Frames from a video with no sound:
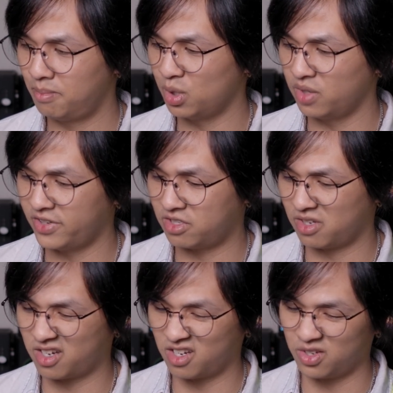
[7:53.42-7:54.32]
Build of it's
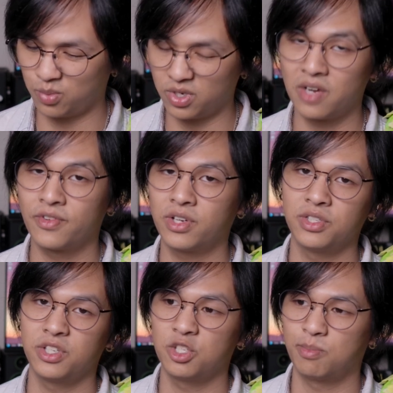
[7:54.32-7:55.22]
like, you know, it's whatever
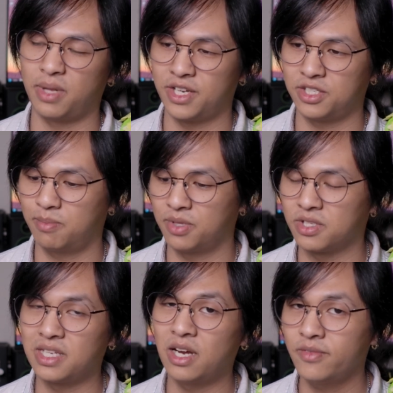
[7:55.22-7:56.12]
because it is plastic, but the
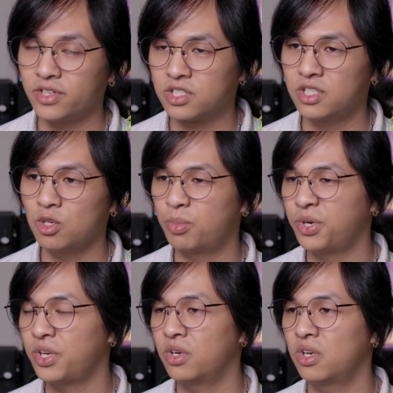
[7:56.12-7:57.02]
sound of it's still
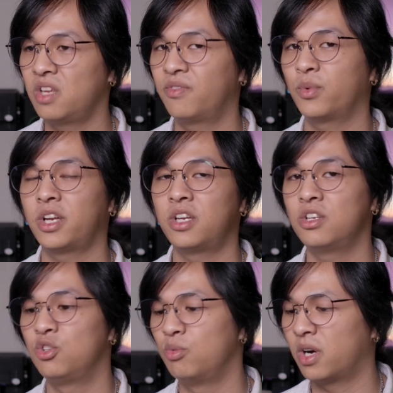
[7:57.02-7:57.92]
pretty good even when I
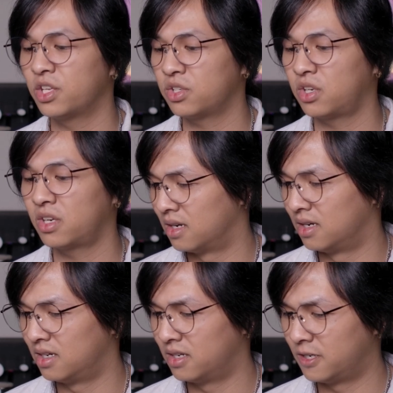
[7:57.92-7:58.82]
didn't do mods on it.
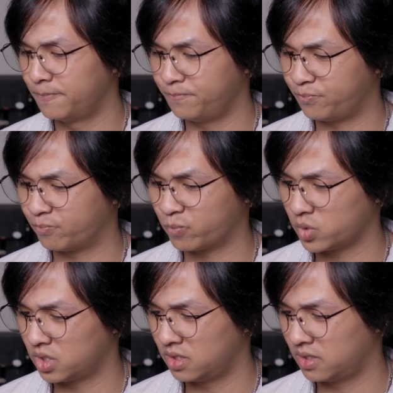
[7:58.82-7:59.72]

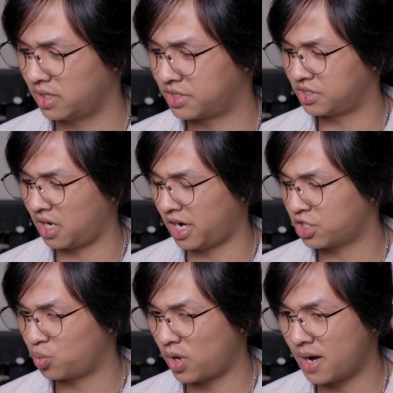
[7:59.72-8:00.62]
Let's
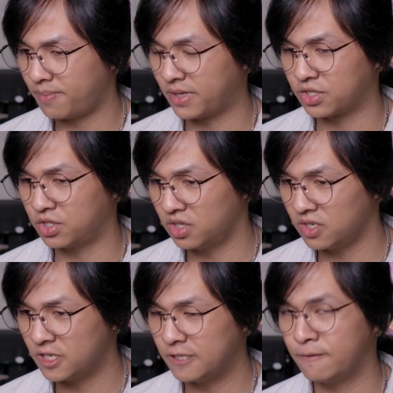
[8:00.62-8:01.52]
hot swap, that's
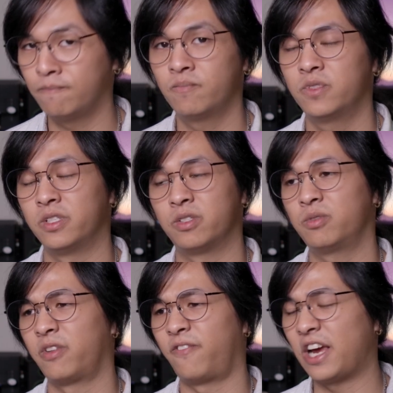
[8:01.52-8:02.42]
good.
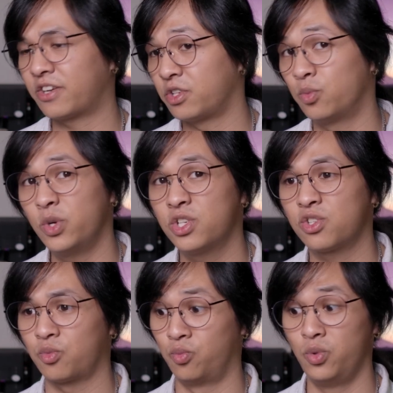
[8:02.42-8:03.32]
The factory switches
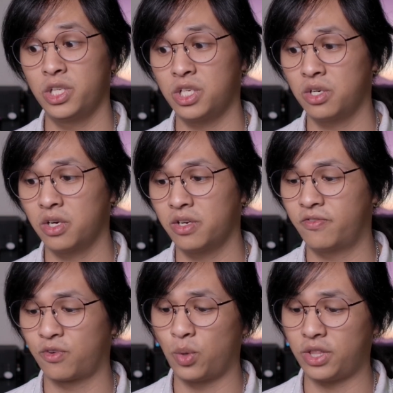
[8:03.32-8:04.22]
are really good
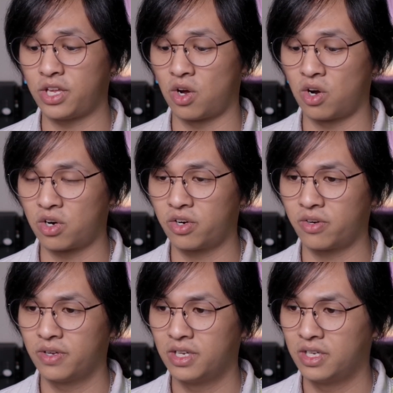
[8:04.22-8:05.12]
for what they are.
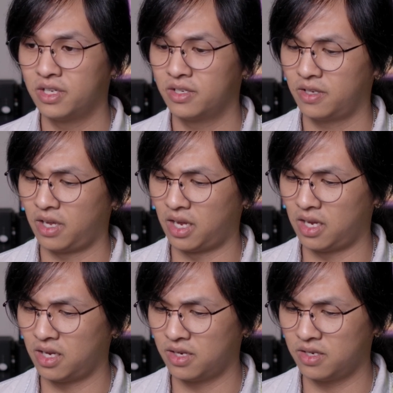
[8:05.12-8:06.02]

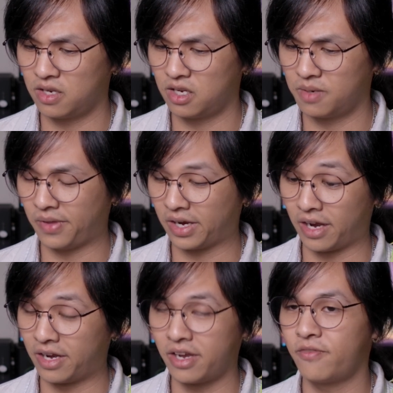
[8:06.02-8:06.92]
And
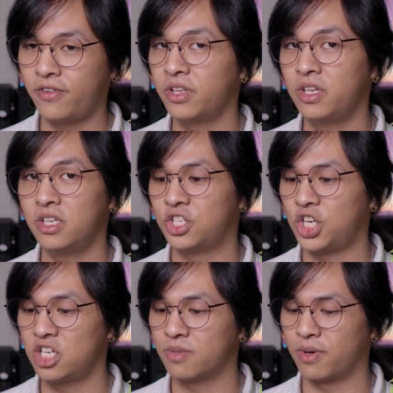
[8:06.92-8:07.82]
I didn't feel a need to
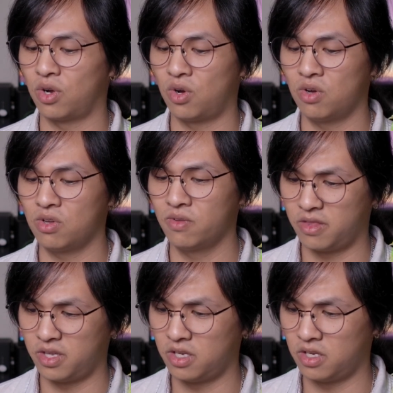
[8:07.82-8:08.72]
change them at all.
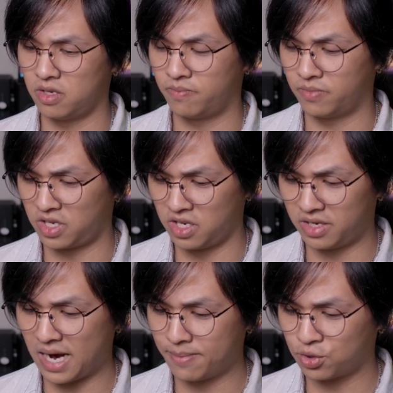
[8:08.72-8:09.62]
The
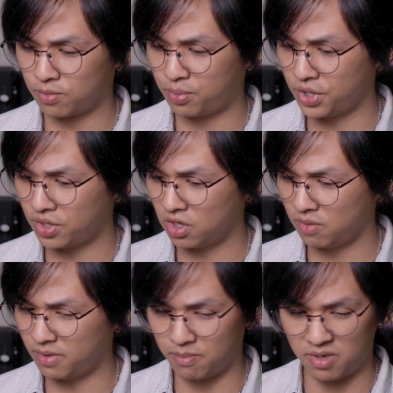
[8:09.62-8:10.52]
keycaps are pretty
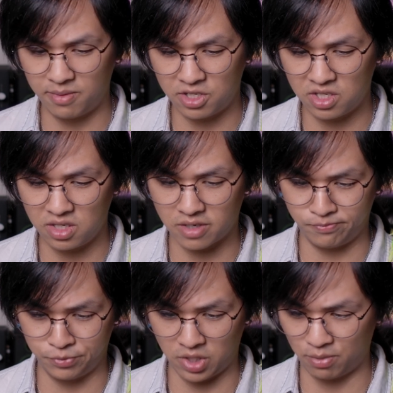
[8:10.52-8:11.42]
good, being PBT and
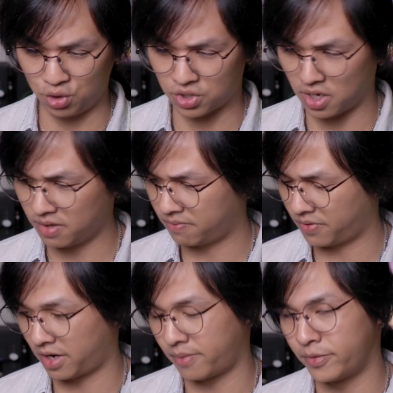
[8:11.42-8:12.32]
double shot.
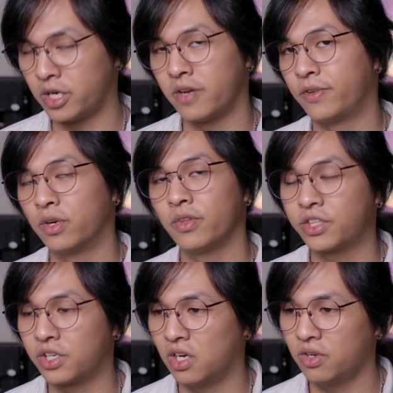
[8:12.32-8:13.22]
I mean, if you don't like
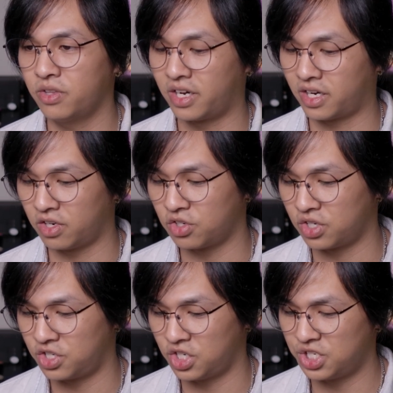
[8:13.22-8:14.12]
the color, then I can
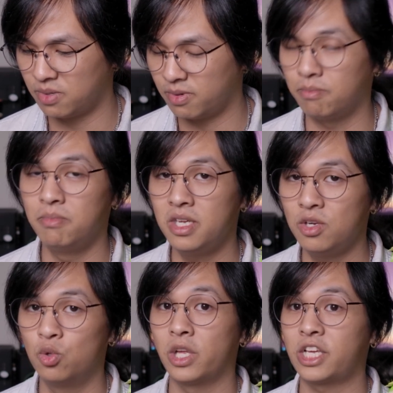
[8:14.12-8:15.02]
understand changing them. But me,
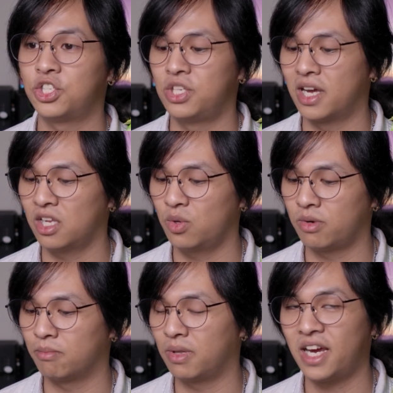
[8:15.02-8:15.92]
who likes yellow
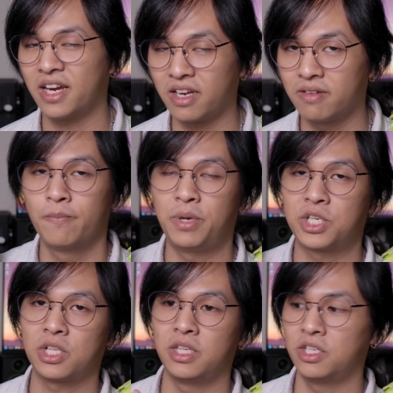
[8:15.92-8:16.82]
and black, and
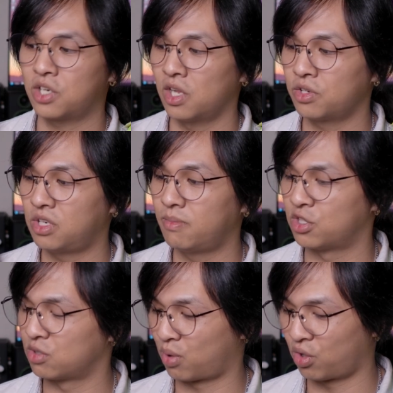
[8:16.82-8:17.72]
basically this color scheme, this
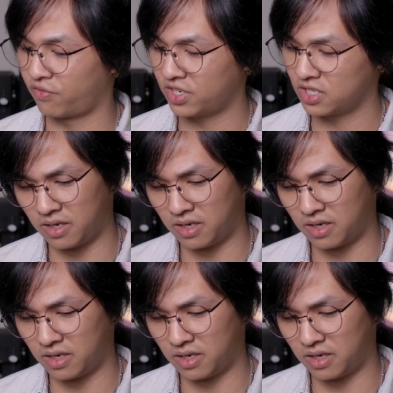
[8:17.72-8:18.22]
is perfect.